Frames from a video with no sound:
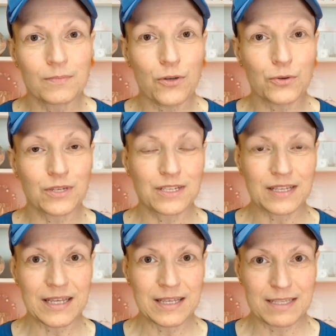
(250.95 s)
You didn't
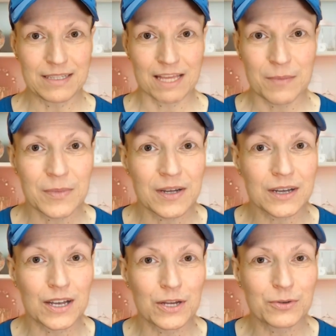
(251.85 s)
need Zapier.
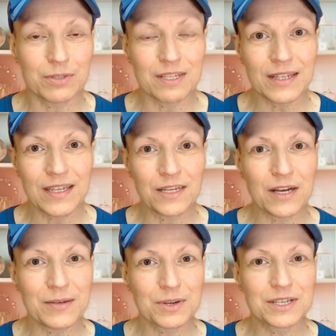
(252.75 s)
You didn't need
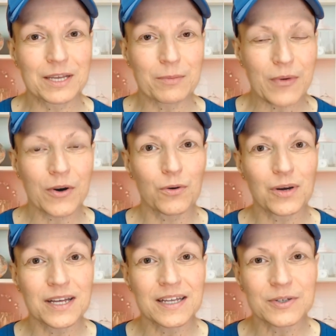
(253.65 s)
ConvertKit Pro.
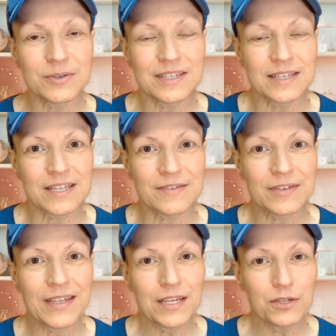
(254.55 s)
You didn't
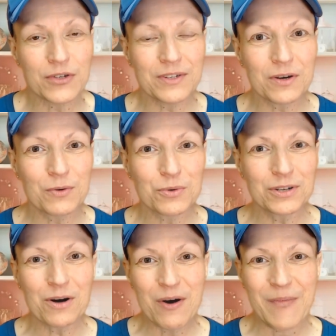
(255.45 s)
even need to know what
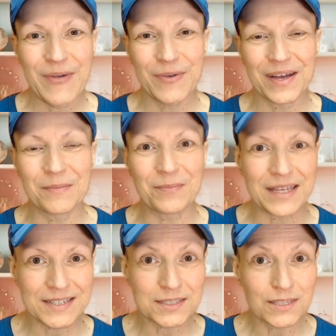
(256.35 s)
open rate
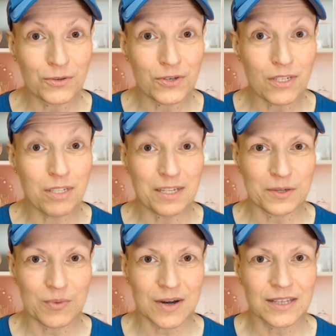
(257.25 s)
means. You just needed
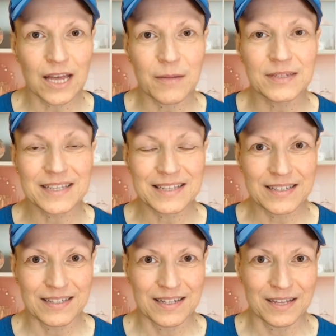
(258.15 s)
one damn
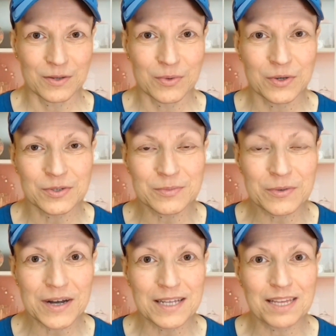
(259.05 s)
sentence and the will to
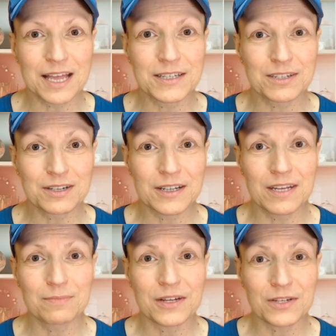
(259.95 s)
press enter.
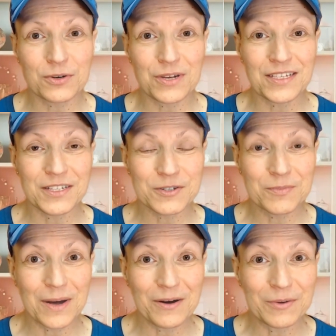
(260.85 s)
So let's zoom
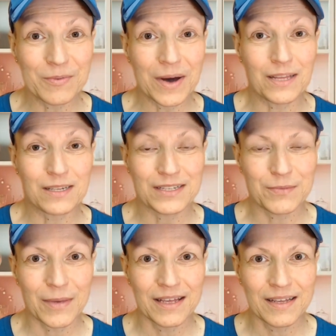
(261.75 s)
out. Why does this
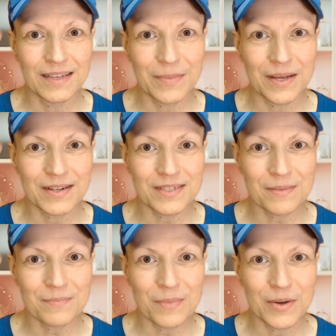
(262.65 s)
matter? Because
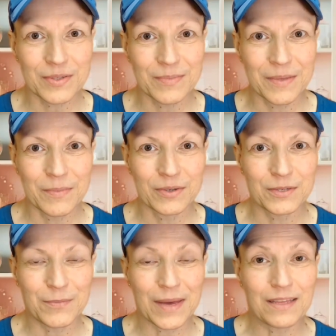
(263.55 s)
most people
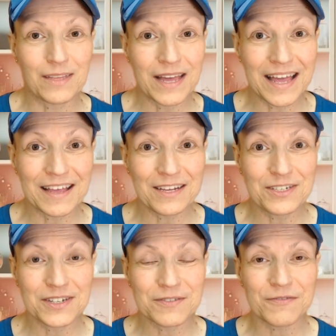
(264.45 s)
spend their
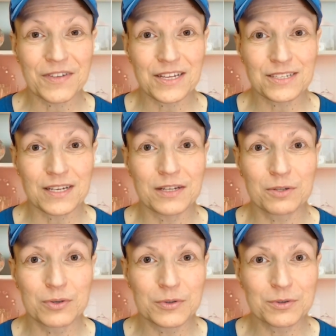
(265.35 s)
energy fixing
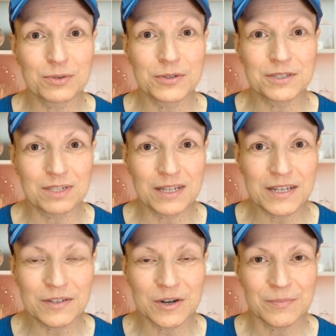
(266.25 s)
tools,
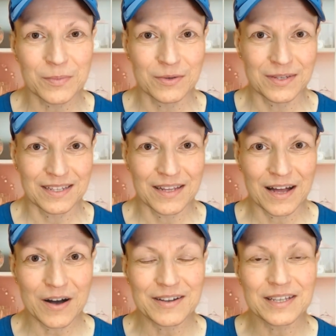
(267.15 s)
not building
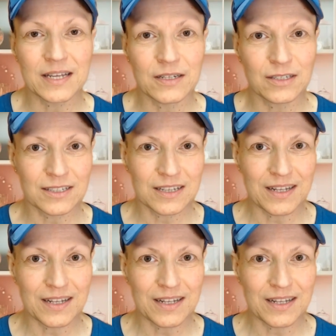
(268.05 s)
their audience.